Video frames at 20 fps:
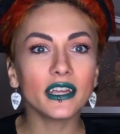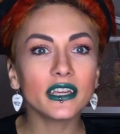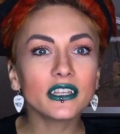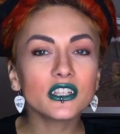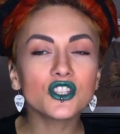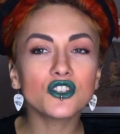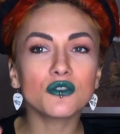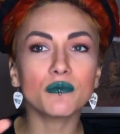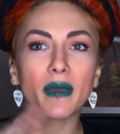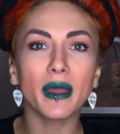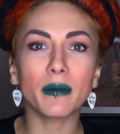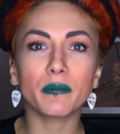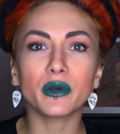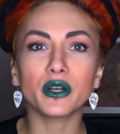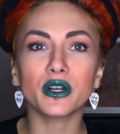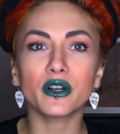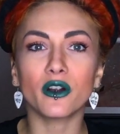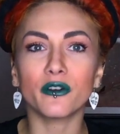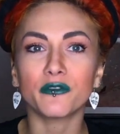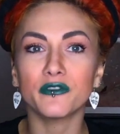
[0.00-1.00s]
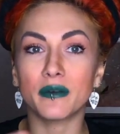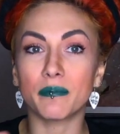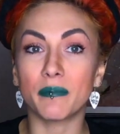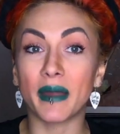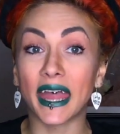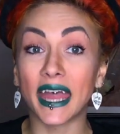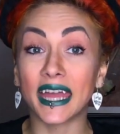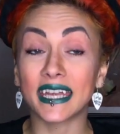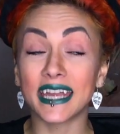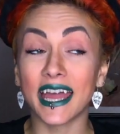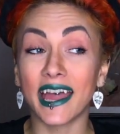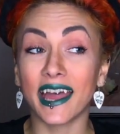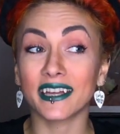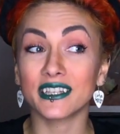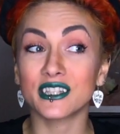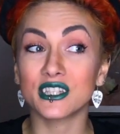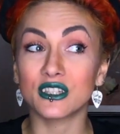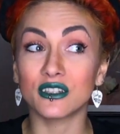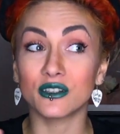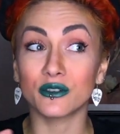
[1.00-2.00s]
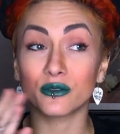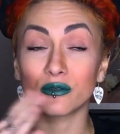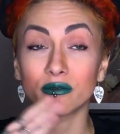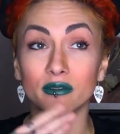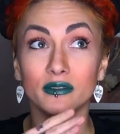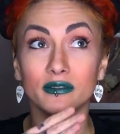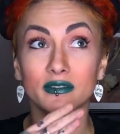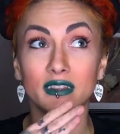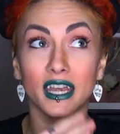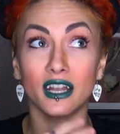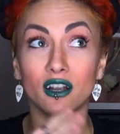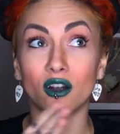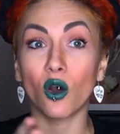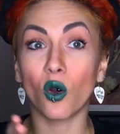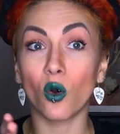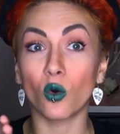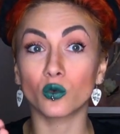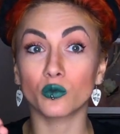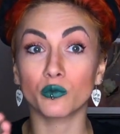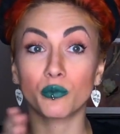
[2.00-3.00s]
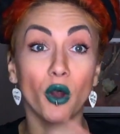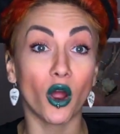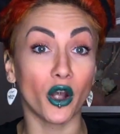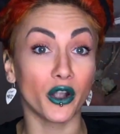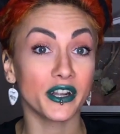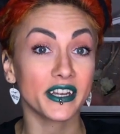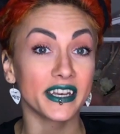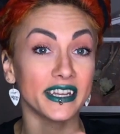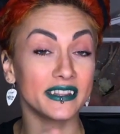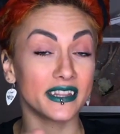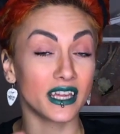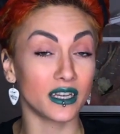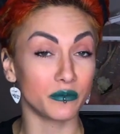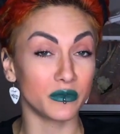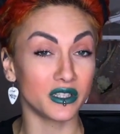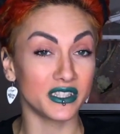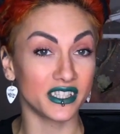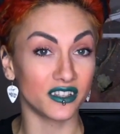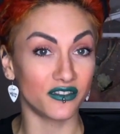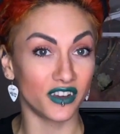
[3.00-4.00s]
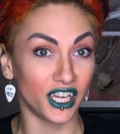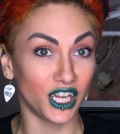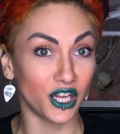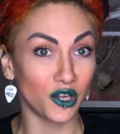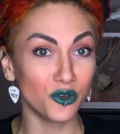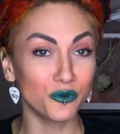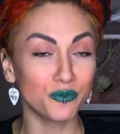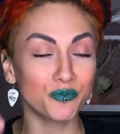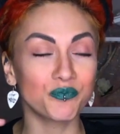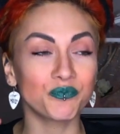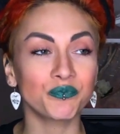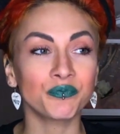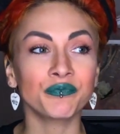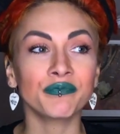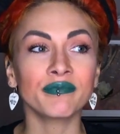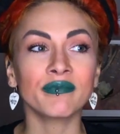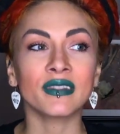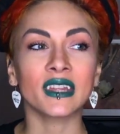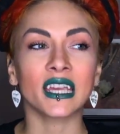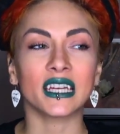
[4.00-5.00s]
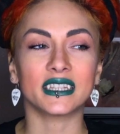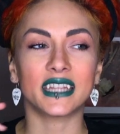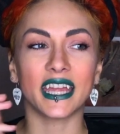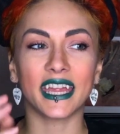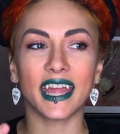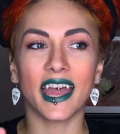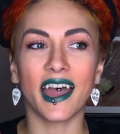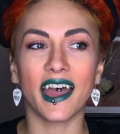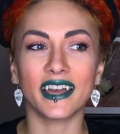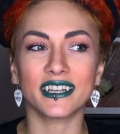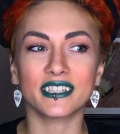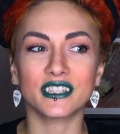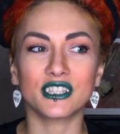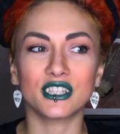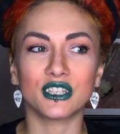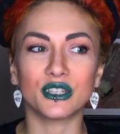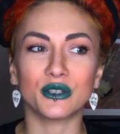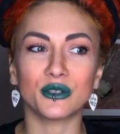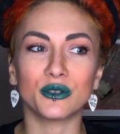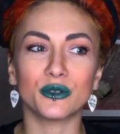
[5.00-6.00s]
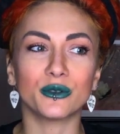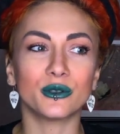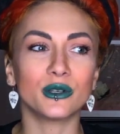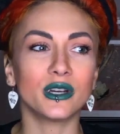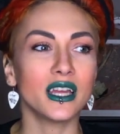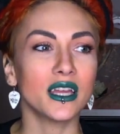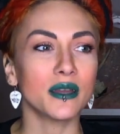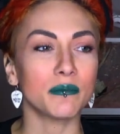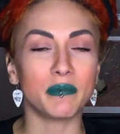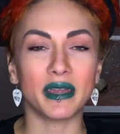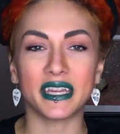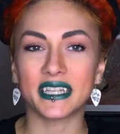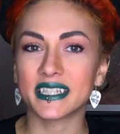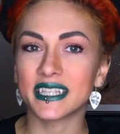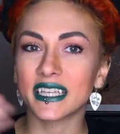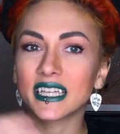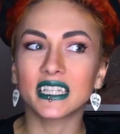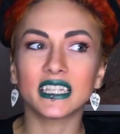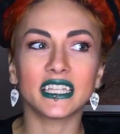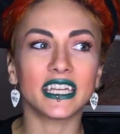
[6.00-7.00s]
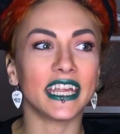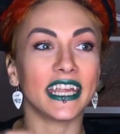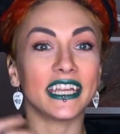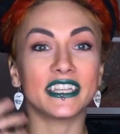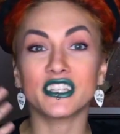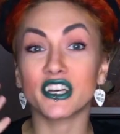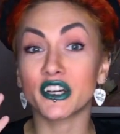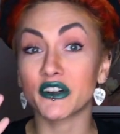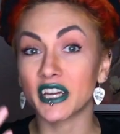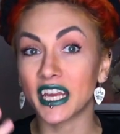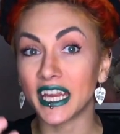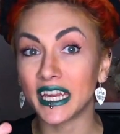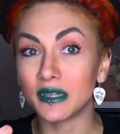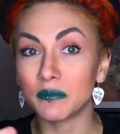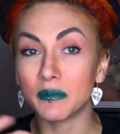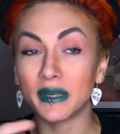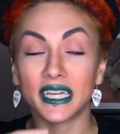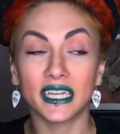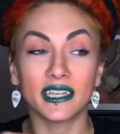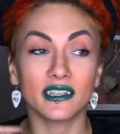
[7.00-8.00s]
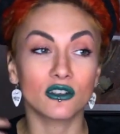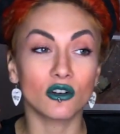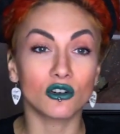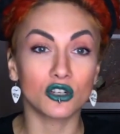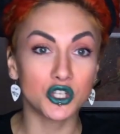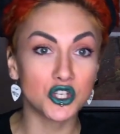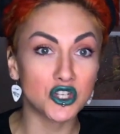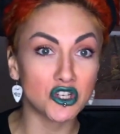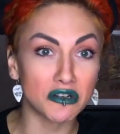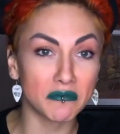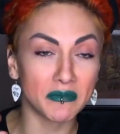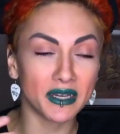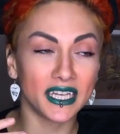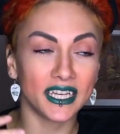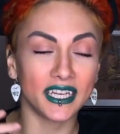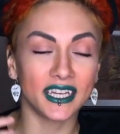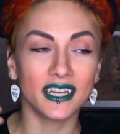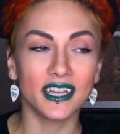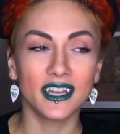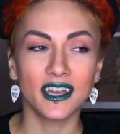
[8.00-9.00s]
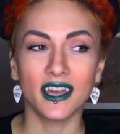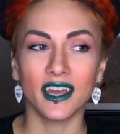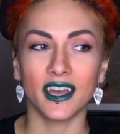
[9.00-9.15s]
each member of the band had to, their own part in that music video. They had to basically interrogate me, torture me,